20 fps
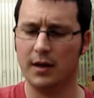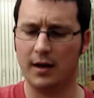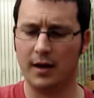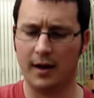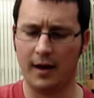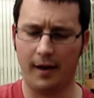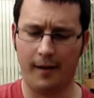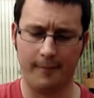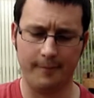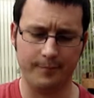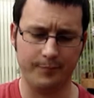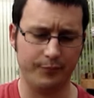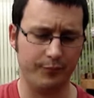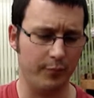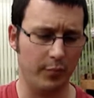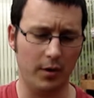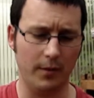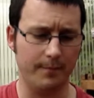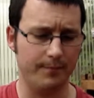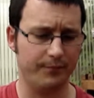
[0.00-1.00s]
Um,
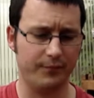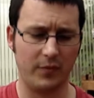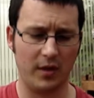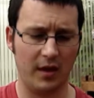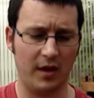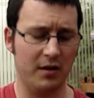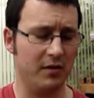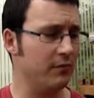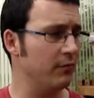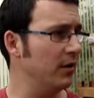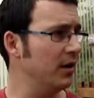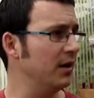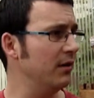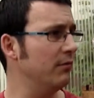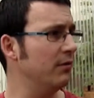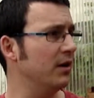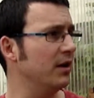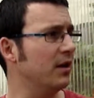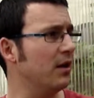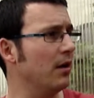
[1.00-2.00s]
but it's really,
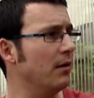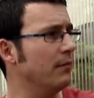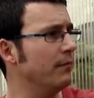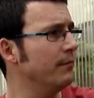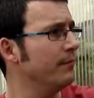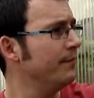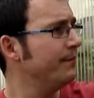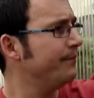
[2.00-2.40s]
really good.